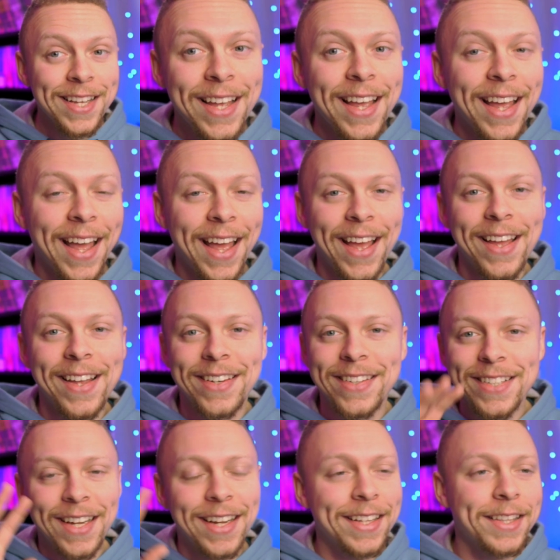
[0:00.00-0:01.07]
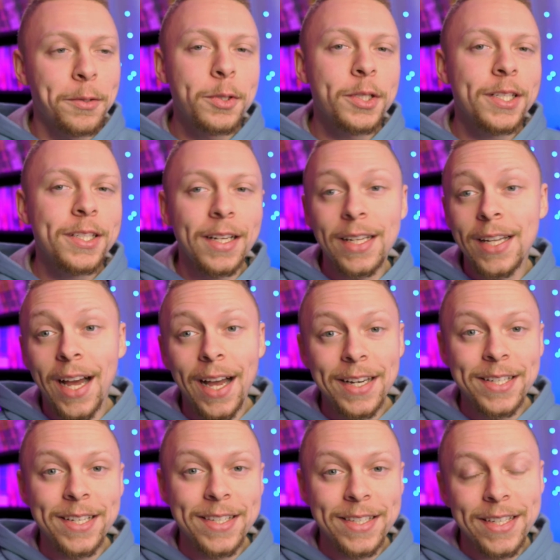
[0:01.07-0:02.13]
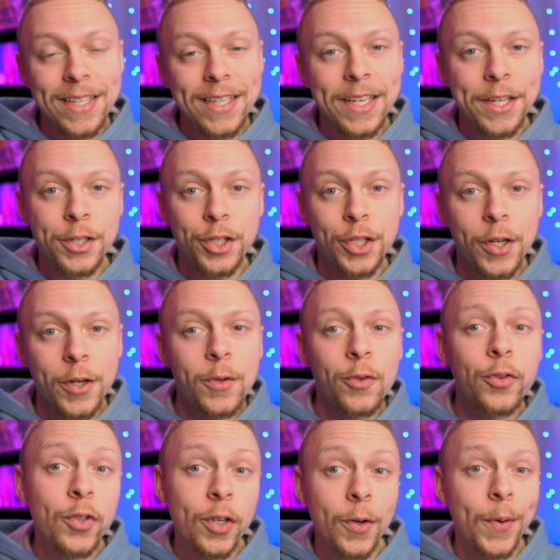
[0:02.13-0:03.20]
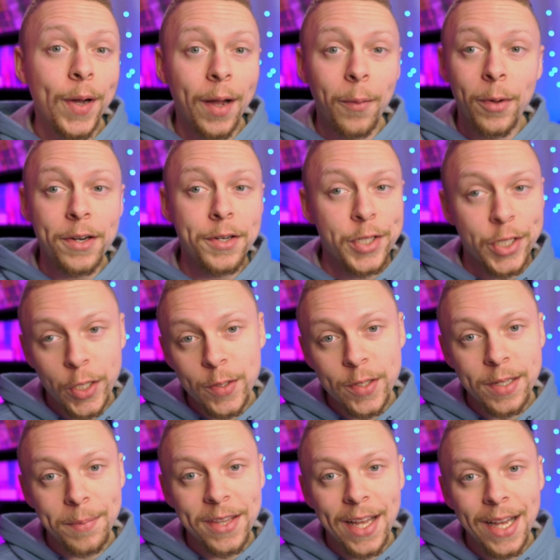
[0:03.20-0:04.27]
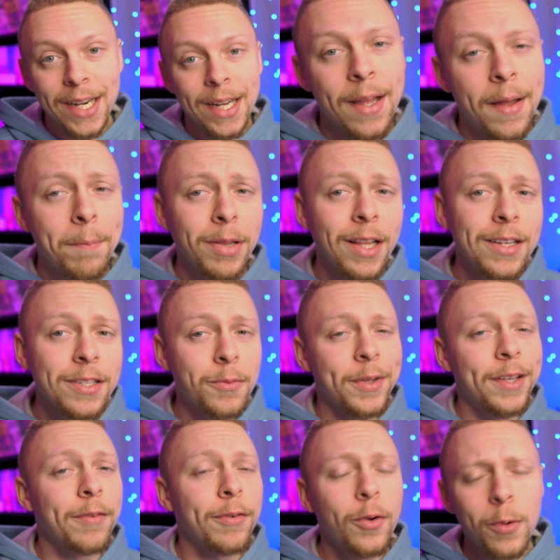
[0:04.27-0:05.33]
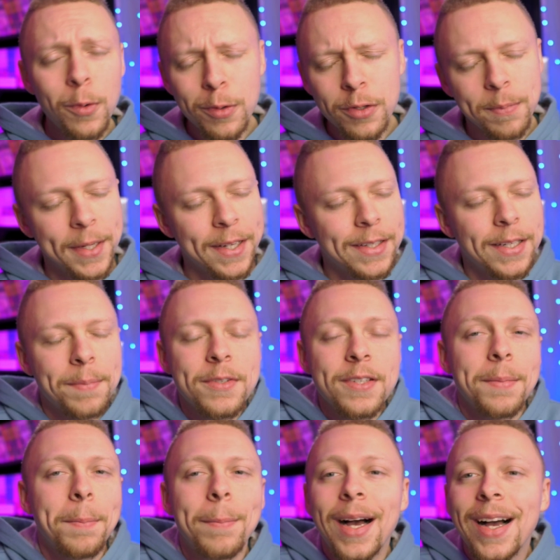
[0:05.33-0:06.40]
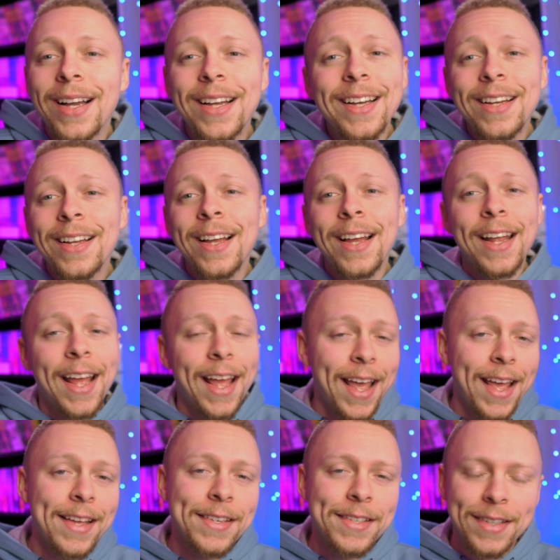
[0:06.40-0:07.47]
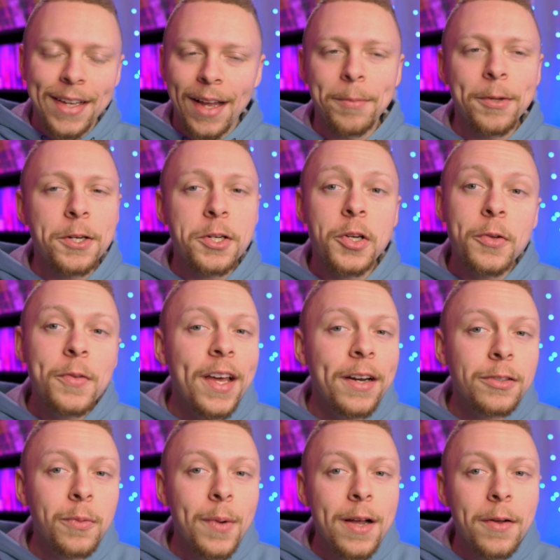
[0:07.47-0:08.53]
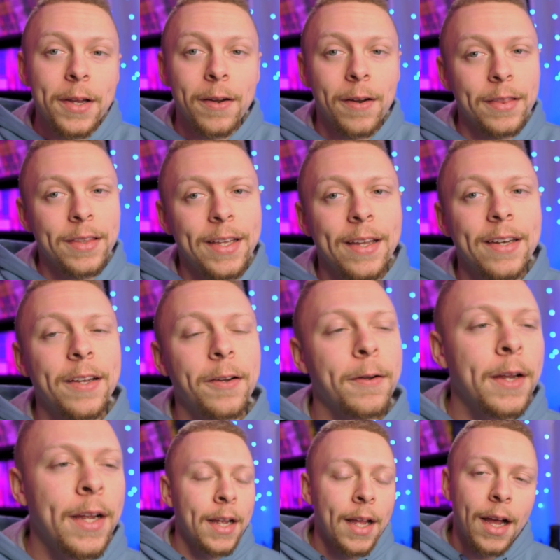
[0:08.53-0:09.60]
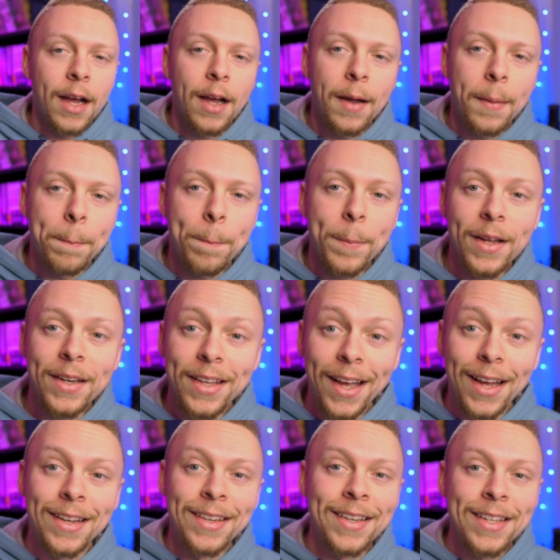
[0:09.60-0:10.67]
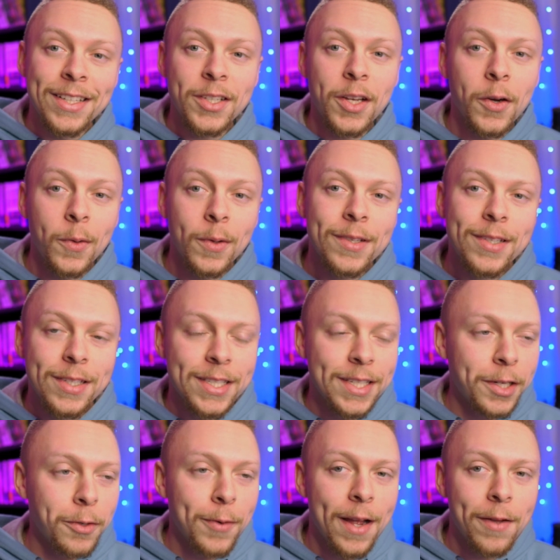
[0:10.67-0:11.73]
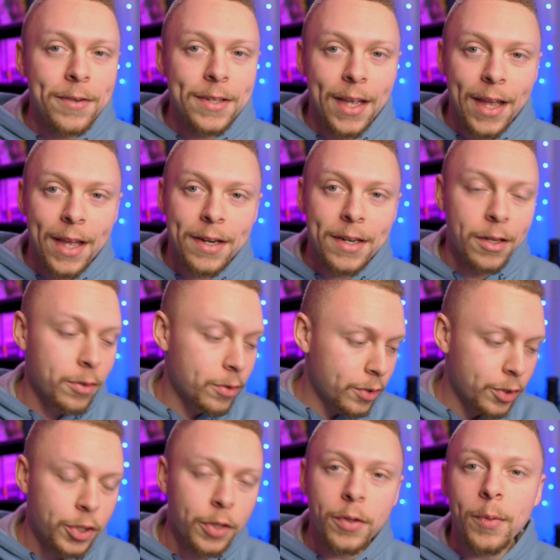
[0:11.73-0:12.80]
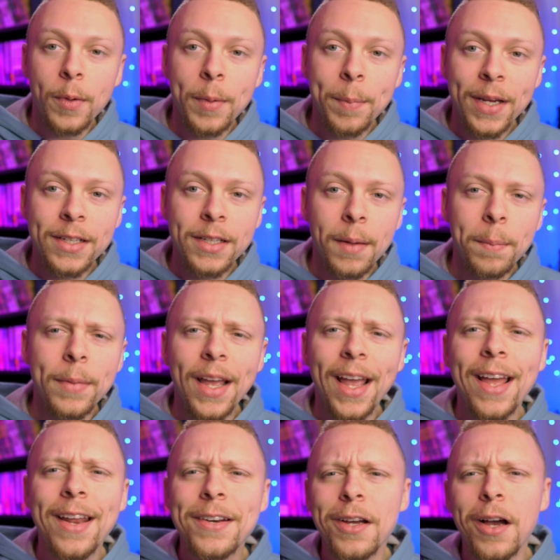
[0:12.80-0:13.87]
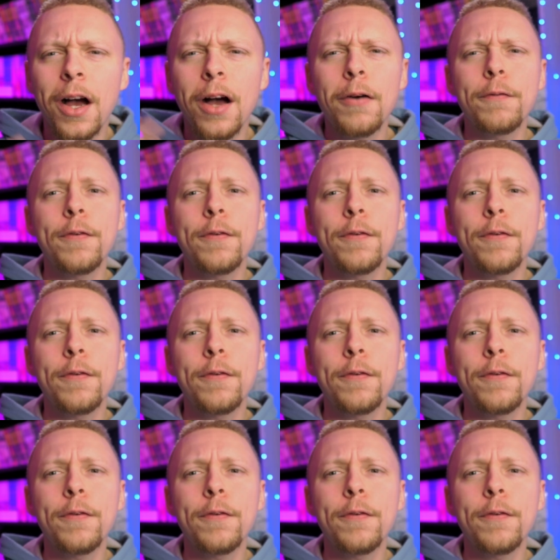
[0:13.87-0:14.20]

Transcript: and there was just a lot to see and show, so I wanted to show you some of that. Plus, we of course picked up some manga, and I'm going to show you that as well here at the end here. But yeah, so stick around and I'll show you what we picked up. And of